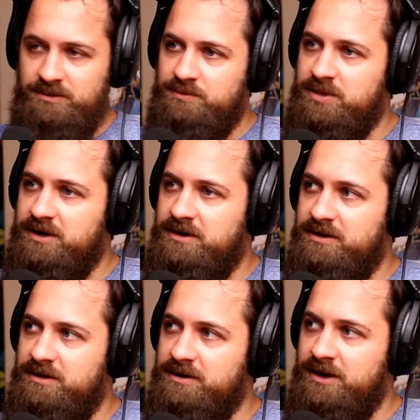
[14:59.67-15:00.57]
but
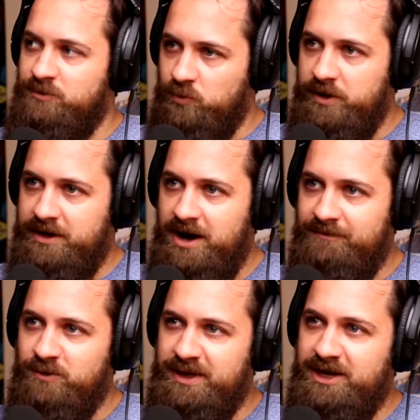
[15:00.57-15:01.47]
it's weird how
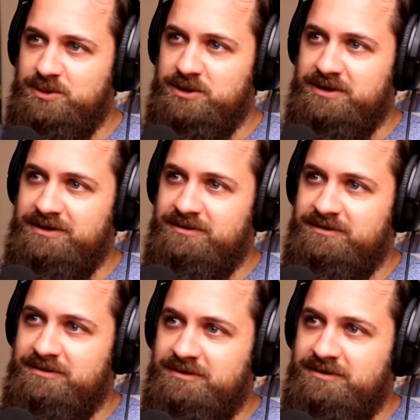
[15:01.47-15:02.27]
forgettable it is.